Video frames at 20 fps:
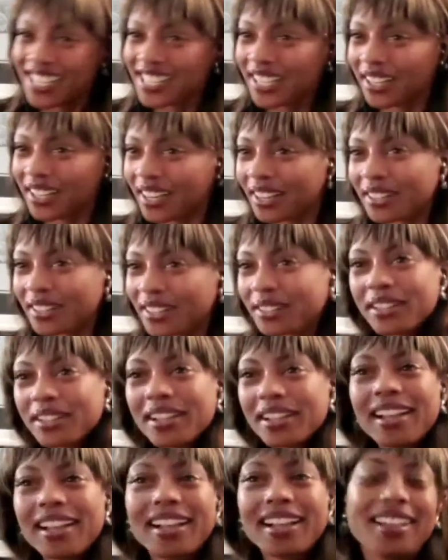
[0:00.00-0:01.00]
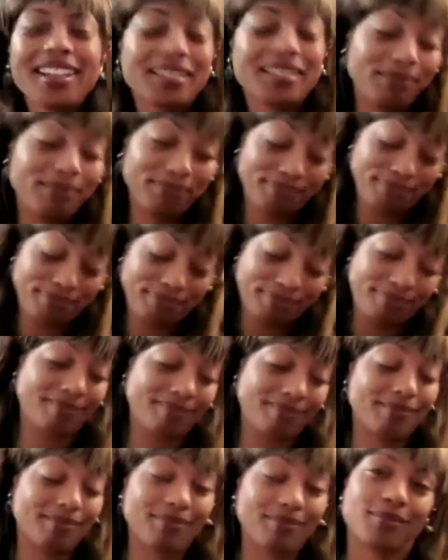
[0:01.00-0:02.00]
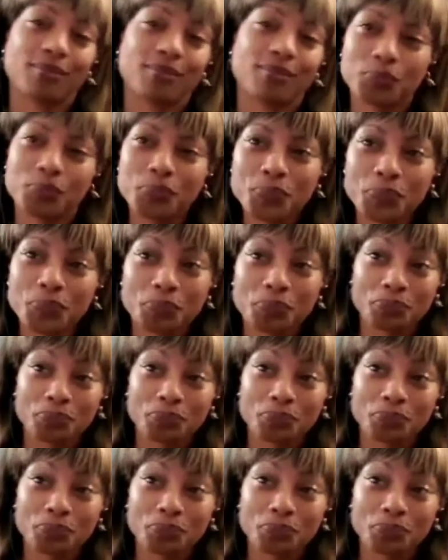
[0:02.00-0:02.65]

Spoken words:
did. Maybe they just wasn't sharing it with us yet.